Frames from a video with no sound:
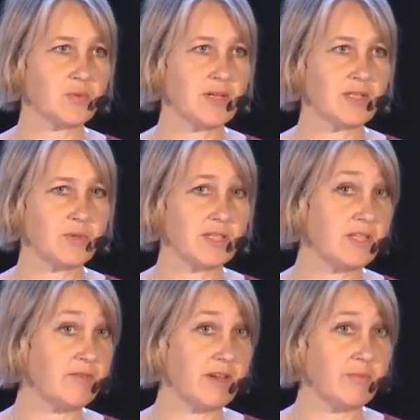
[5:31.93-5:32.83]
why Swedish
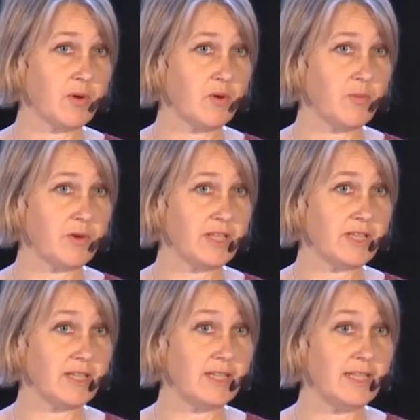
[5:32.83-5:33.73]
development
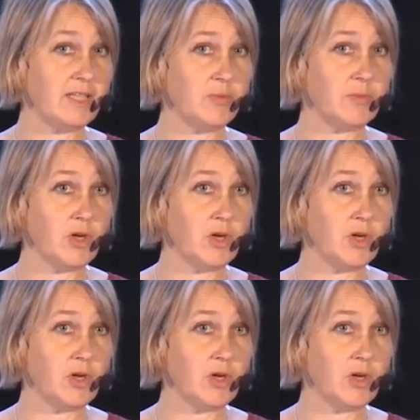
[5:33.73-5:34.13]
cooperation need to be